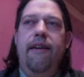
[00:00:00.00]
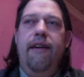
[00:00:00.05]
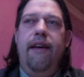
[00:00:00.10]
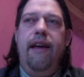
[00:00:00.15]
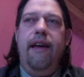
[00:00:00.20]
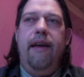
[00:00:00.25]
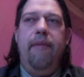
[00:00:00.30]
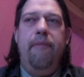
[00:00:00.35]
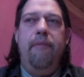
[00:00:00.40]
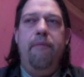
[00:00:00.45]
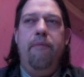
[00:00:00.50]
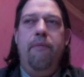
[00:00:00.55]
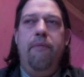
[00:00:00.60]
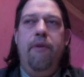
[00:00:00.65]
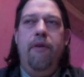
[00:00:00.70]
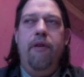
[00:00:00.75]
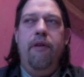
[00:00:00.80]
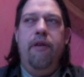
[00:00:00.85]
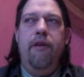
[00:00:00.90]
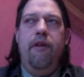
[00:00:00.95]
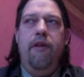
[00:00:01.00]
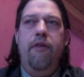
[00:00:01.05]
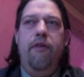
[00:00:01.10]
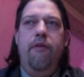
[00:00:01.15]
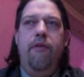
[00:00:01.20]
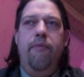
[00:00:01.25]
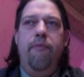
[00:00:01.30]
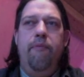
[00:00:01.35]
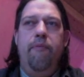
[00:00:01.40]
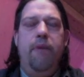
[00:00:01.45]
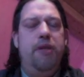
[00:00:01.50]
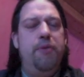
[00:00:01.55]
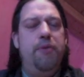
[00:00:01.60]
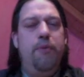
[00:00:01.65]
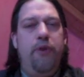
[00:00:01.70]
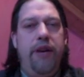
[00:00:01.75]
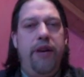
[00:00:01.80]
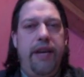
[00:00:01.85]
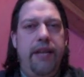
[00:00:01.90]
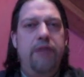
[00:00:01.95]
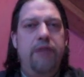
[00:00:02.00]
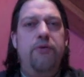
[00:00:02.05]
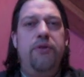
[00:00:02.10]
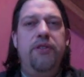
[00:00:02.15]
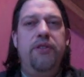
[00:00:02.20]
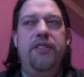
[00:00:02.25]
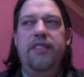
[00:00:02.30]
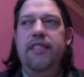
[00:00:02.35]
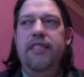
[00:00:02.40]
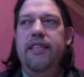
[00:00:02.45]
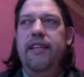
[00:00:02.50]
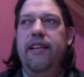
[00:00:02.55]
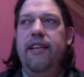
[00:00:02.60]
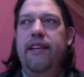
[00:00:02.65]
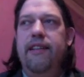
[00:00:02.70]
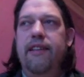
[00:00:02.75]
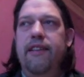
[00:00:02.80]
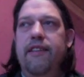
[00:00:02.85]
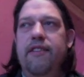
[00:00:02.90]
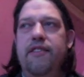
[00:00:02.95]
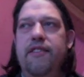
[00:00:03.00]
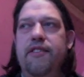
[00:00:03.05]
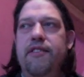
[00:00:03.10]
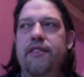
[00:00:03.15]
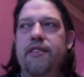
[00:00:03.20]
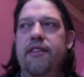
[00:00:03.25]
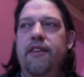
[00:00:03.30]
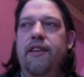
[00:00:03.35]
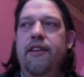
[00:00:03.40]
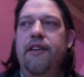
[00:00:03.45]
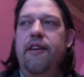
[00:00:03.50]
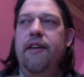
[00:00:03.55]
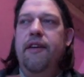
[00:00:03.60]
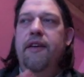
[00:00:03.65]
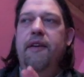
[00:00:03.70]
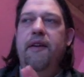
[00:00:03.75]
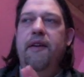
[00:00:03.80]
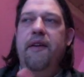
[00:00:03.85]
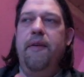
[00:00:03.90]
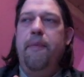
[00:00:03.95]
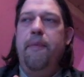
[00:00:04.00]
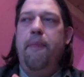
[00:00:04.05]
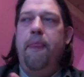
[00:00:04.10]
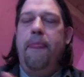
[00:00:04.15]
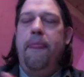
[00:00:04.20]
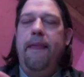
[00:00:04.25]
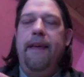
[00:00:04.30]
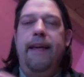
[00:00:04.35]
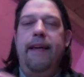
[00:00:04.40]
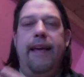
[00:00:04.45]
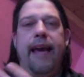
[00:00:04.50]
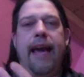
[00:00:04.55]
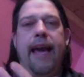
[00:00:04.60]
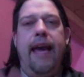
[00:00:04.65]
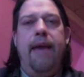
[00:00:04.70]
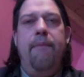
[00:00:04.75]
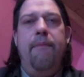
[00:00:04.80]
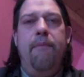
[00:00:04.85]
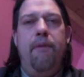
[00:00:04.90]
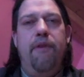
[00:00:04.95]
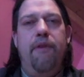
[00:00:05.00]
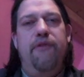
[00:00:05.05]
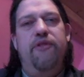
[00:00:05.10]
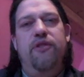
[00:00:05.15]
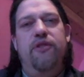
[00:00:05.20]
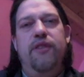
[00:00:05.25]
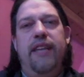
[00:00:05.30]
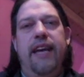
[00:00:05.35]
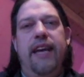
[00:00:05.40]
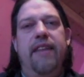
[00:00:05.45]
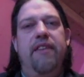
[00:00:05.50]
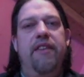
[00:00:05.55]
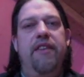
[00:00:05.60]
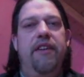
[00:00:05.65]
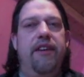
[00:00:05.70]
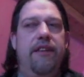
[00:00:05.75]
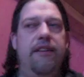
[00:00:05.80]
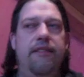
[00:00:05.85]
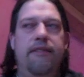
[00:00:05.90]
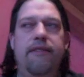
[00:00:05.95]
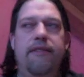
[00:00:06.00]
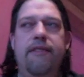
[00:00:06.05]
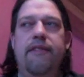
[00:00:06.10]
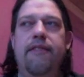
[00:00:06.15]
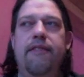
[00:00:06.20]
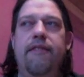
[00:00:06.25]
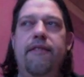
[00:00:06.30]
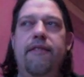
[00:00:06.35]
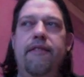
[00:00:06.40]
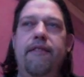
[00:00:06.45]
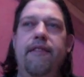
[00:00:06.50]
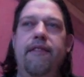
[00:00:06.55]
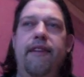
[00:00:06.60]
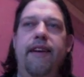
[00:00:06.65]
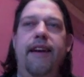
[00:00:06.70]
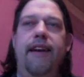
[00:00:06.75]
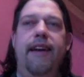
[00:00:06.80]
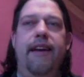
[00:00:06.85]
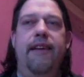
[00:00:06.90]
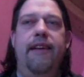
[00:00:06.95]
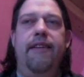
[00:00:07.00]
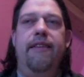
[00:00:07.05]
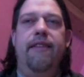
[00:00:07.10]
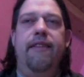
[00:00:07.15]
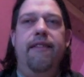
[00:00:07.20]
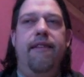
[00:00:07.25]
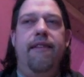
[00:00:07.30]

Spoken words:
am much more interested in this game of togetherness. And